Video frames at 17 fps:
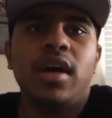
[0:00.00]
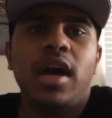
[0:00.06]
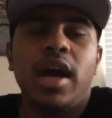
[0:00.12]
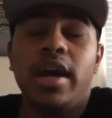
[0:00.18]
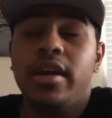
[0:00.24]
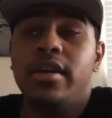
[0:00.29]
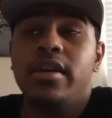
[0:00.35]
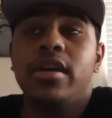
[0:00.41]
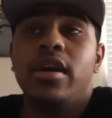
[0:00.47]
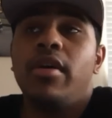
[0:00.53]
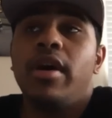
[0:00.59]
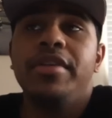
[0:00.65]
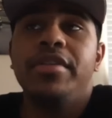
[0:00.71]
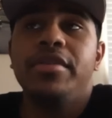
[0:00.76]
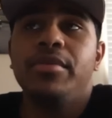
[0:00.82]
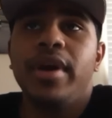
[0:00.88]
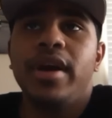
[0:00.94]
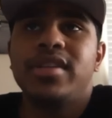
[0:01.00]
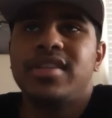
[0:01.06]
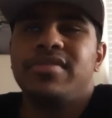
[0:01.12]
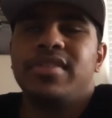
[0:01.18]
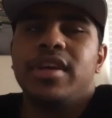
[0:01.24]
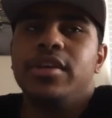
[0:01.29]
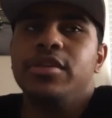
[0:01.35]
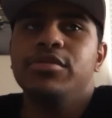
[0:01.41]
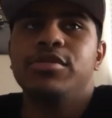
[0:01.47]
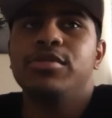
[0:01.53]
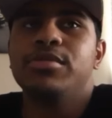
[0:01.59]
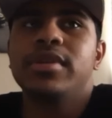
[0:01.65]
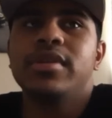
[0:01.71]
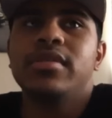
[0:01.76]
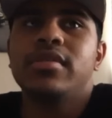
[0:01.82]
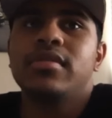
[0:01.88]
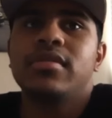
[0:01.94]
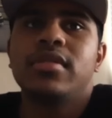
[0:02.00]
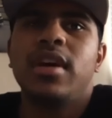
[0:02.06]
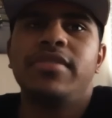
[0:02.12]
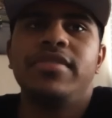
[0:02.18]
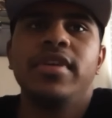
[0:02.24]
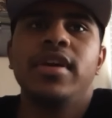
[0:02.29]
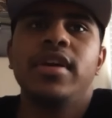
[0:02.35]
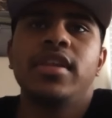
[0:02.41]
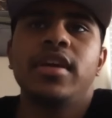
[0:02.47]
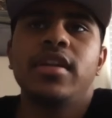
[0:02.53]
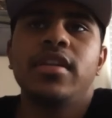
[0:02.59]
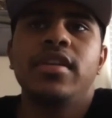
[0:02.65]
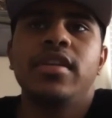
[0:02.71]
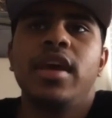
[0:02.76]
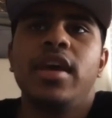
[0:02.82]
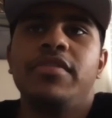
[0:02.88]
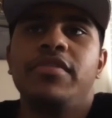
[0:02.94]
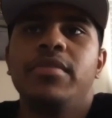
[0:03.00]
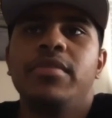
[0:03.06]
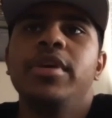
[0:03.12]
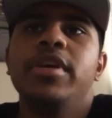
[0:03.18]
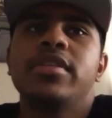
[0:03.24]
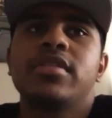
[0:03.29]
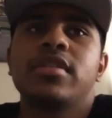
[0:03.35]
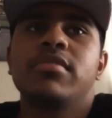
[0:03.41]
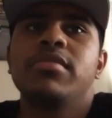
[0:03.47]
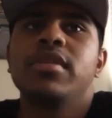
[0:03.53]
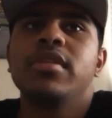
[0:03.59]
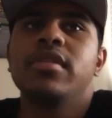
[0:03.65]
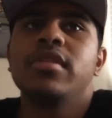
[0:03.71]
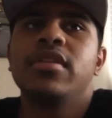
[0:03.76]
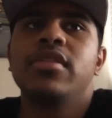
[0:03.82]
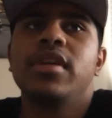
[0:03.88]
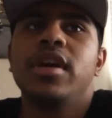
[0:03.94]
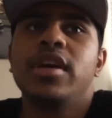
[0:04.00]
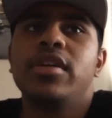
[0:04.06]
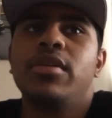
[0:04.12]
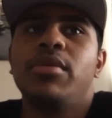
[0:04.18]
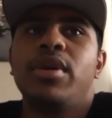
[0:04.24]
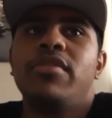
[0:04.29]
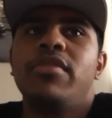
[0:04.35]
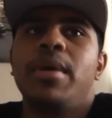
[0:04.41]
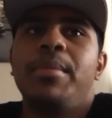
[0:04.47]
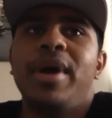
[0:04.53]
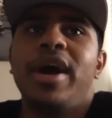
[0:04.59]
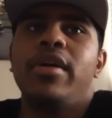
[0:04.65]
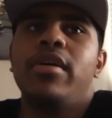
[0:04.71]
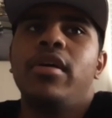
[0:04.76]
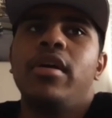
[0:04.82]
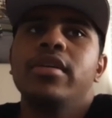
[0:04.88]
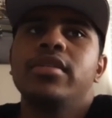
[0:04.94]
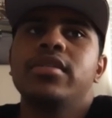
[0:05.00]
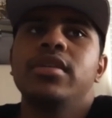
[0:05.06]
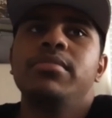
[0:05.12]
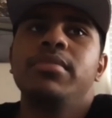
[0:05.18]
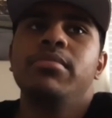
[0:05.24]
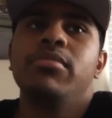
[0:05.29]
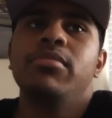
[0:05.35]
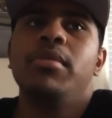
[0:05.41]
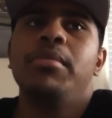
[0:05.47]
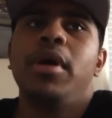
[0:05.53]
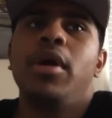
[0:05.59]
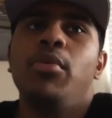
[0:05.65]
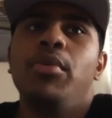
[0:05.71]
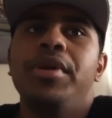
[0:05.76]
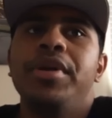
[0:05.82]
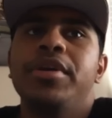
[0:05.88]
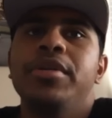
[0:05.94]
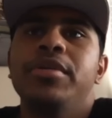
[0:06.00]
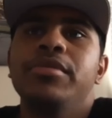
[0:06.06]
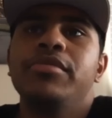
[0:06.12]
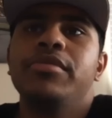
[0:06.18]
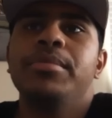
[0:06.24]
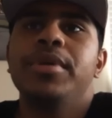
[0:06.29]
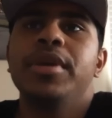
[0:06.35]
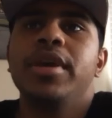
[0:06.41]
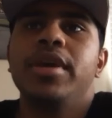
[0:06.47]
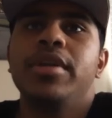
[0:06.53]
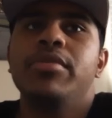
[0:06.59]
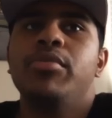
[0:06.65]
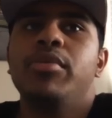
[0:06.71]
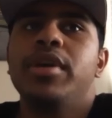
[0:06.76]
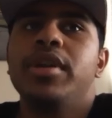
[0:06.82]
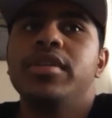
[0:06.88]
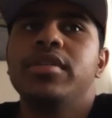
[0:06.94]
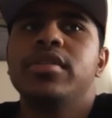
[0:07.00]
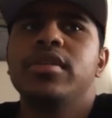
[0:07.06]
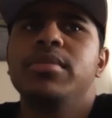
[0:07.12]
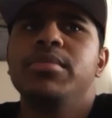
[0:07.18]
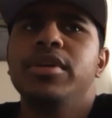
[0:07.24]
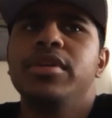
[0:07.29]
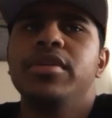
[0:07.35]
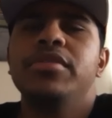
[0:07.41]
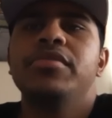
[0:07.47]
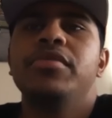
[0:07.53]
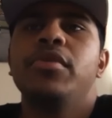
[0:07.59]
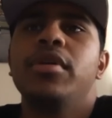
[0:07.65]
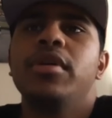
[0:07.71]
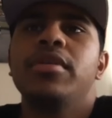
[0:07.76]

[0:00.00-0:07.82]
I could go either way. I just have to get used to it. I feel like at the end of the day, for me, it's going to be like, whenever I buy a car, it's going to be more about what it can do for me and what it's going to be good for.